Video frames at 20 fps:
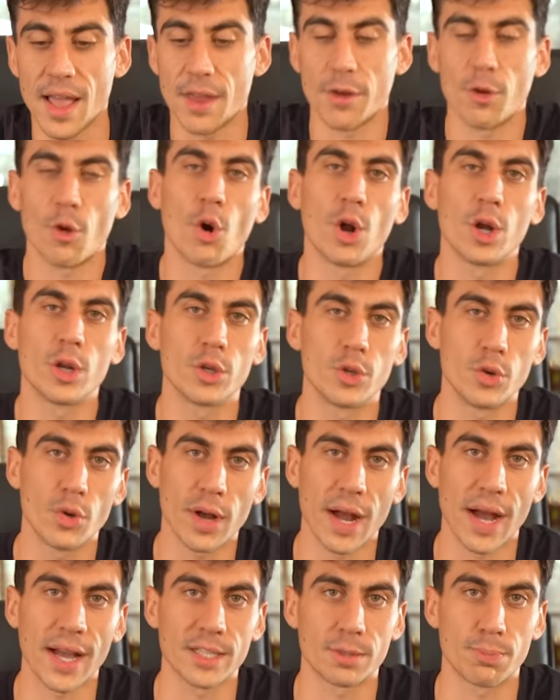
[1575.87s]
And all you
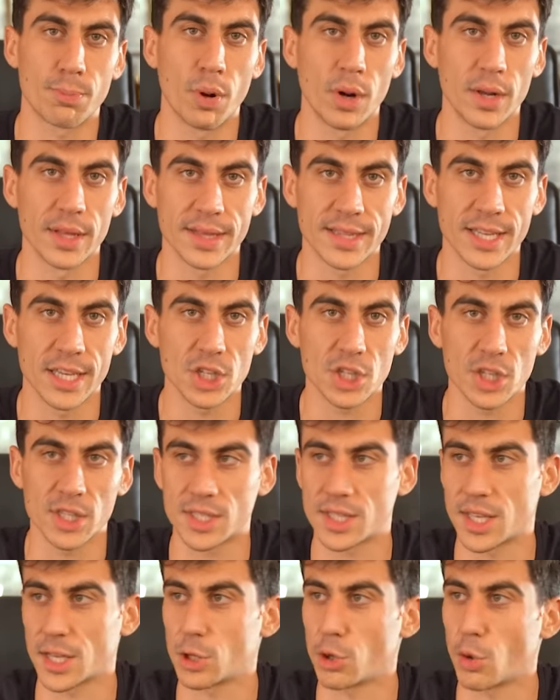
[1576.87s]
guys
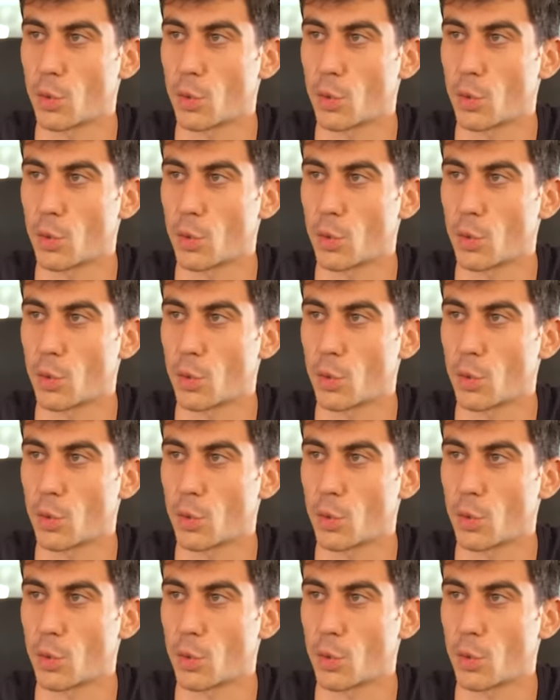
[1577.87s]
politicians that